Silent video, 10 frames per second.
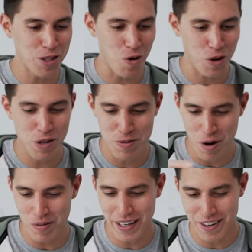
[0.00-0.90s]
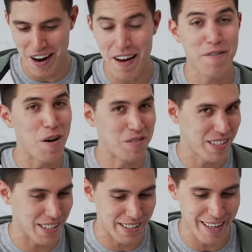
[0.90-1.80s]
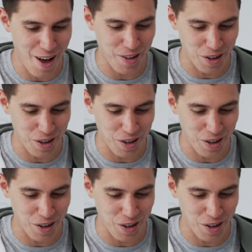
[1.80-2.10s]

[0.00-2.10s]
or you don't like your headphones to sit on the